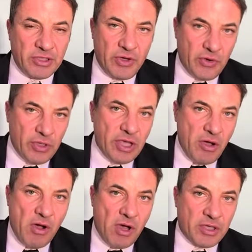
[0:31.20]
early
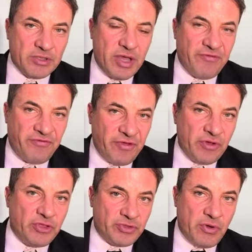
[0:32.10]
on to have a
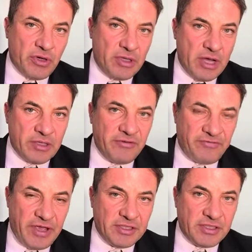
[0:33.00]
very strong line of
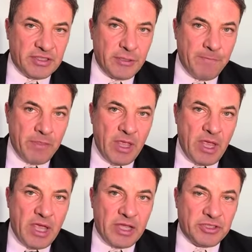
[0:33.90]
defense
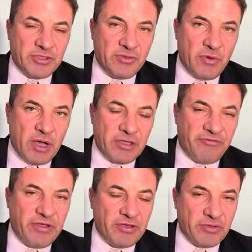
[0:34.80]
and to
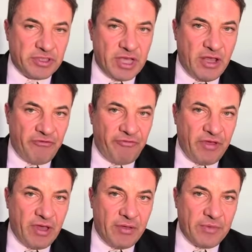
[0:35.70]
defend yourself
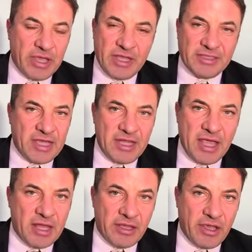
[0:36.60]
against any
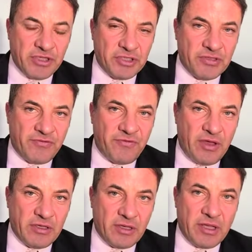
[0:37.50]
allegations of
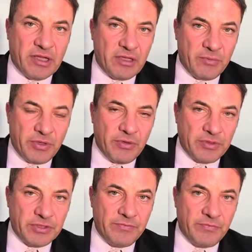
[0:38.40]
neglect and
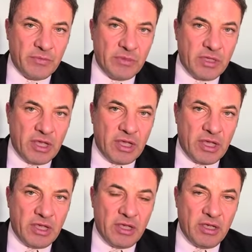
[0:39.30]
abuse.
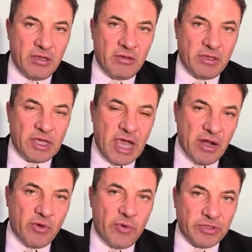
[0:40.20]
The
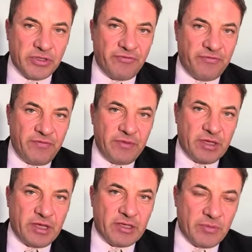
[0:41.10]
categories of
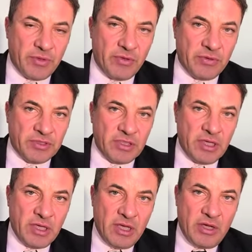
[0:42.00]
neglect and abuse,
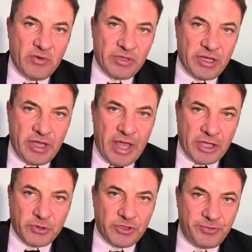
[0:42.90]
or the
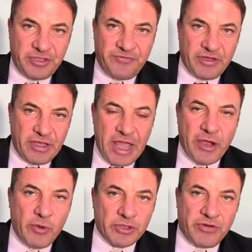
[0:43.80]
actual specific
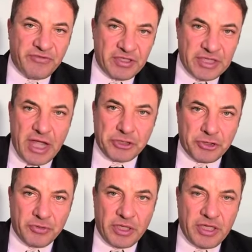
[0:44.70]
language of the
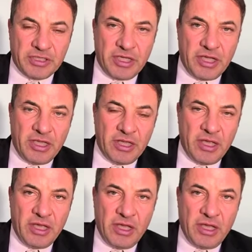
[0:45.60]
statute, is in